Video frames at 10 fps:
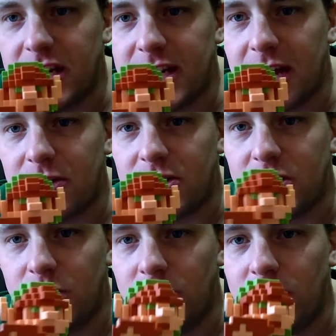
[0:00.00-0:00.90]
to detail
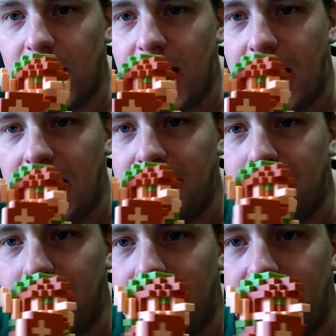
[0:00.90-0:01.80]
to their
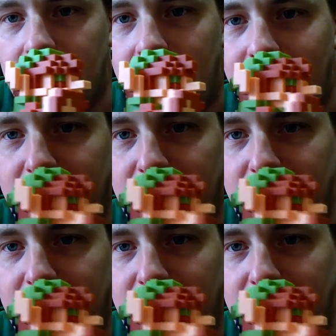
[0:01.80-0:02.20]
8-bit